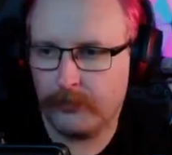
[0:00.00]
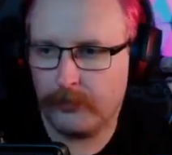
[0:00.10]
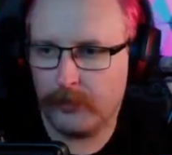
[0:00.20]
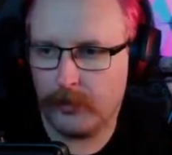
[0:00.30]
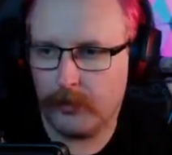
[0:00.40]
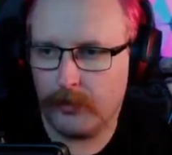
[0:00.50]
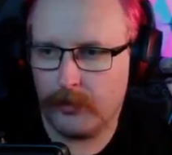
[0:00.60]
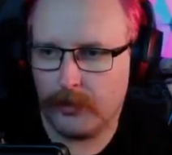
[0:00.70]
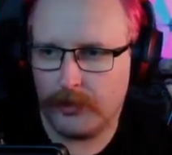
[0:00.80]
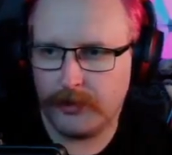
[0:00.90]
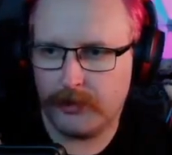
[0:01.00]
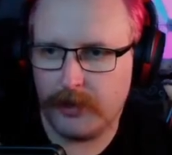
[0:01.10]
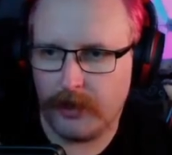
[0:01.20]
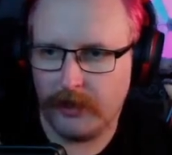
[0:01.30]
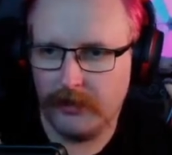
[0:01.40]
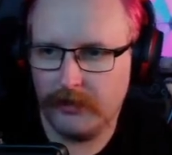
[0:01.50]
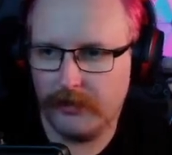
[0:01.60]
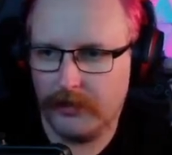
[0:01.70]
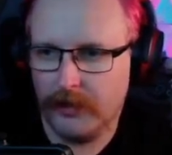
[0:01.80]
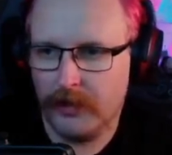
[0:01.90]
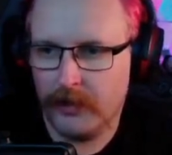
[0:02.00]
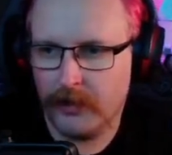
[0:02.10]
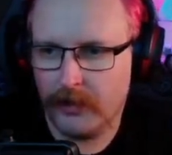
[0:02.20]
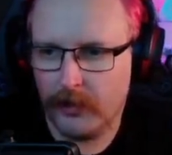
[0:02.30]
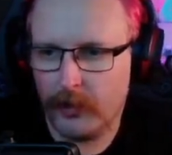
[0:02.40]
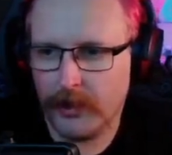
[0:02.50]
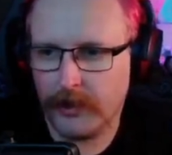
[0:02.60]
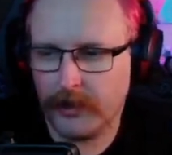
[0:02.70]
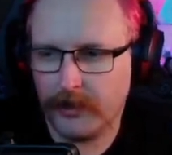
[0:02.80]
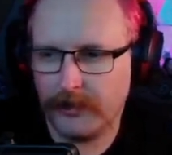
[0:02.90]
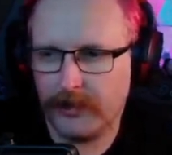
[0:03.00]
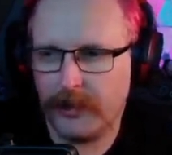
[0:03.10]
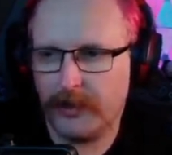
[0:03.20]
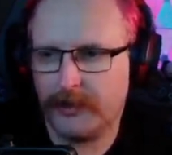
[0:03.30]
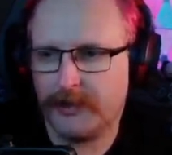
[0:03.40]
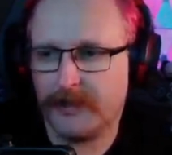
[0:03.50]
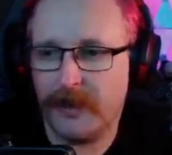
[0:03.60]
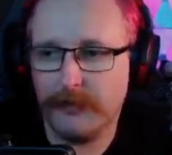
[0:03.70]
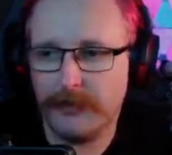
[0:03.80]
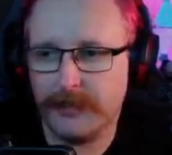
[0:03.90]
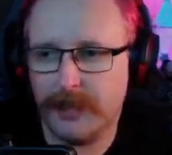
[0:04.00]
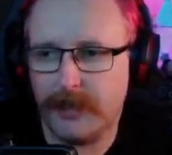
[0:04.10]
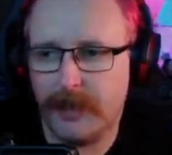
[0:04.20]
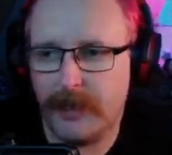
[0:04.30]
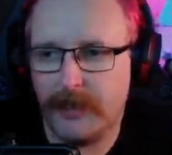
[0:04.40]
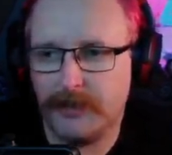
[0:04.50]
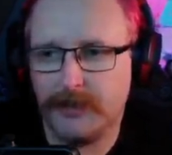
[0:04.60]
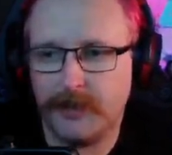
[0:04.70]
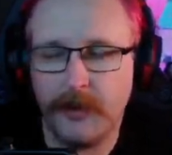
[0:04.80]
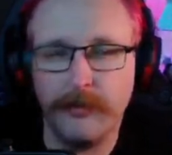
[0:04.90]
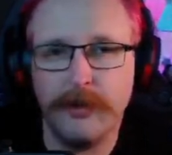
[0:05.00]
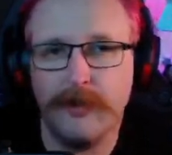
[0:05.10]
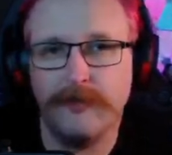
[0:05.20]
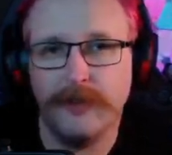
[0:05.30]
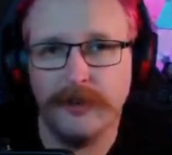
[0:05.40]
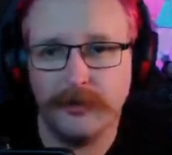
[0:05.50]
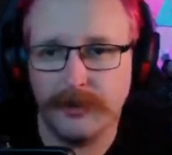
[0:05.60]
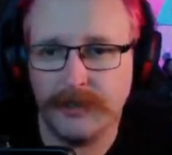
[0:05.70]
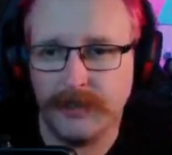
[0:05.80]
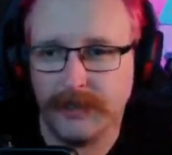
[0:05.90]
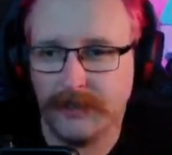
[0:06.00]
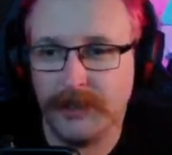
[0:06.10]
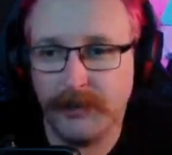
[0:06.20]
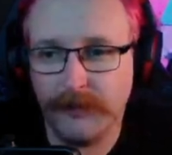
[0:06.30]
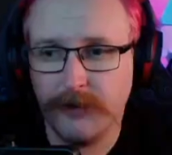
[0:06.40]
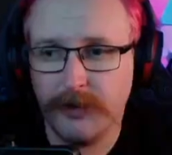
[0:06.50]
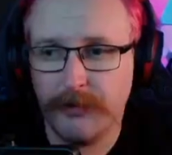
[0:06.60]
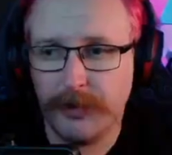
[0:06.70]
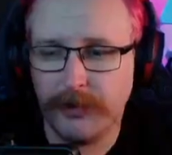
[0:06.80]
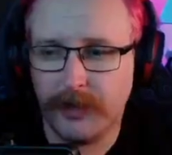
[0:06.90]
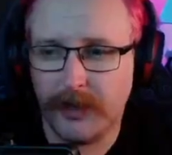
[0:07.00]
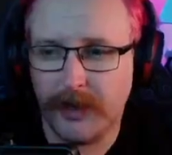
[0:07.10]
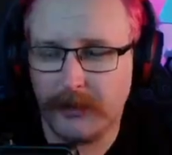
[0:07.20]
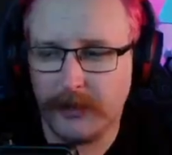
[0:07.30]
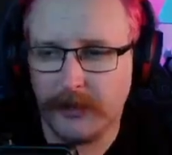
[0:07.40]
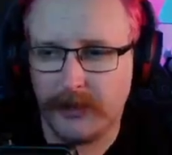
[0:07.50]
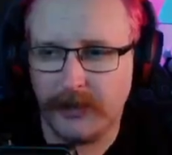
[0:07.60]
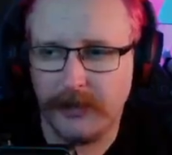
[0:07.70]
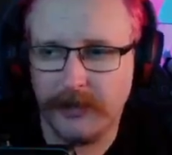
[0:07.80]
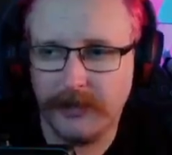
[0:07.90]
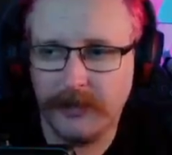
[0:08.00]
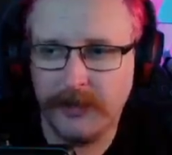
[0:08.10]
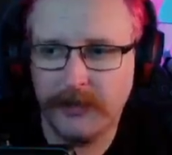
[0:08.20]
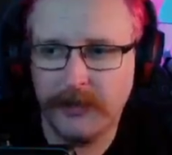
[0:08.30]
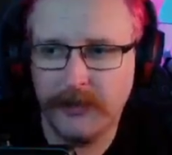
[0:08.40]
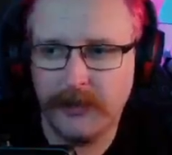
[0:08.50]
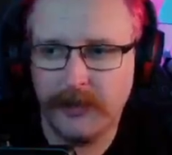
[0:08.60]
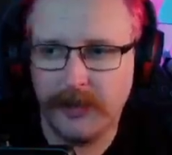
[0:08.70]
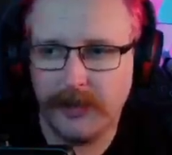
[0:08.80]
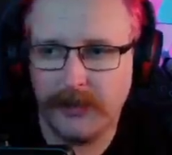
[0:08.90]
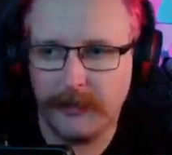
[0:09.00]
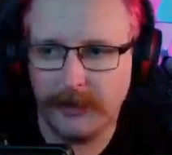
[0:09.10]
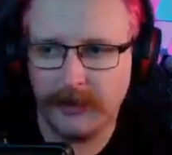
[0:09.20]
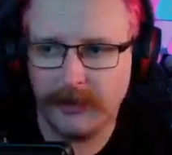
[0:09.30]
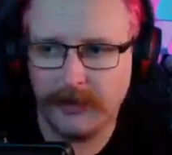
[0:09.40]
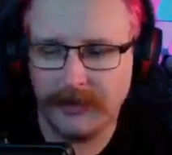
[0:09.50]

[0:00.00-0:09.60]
Oh gosh, okay. We're in, and it's time to check out some of the newest things. Now, if you're a builder like me, and I mean...